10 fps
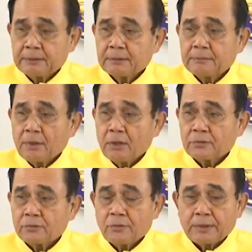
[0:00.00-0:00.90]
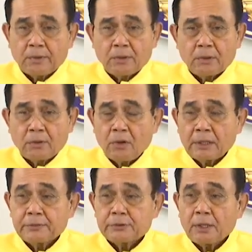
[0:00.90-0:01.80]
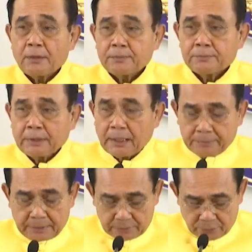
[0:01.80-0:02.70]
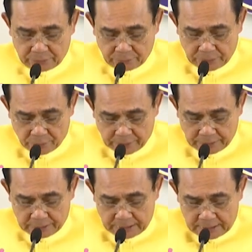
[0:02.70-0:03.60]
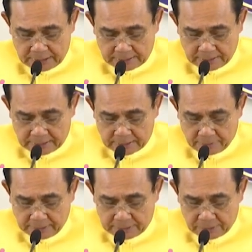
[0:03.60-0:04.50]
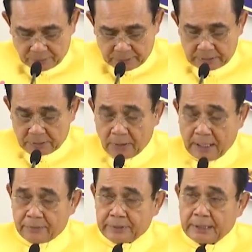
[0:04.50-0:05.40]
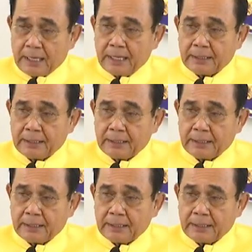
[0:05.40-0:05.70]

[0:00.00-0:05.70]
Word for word: So that is uh, his leadership you know, in ASEAN. So that means that he would not hesitate to see